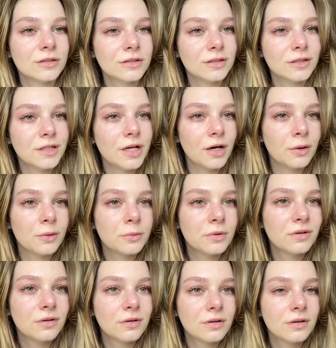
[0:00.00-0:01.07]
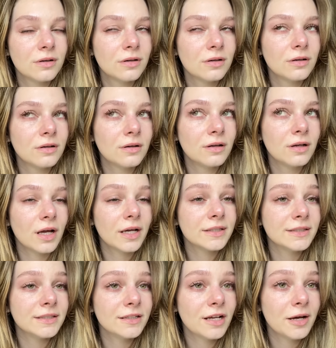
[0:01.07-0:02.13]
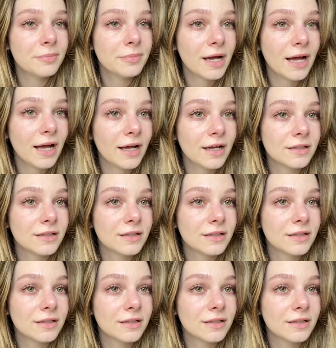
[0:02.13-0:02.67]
No, I did not pass.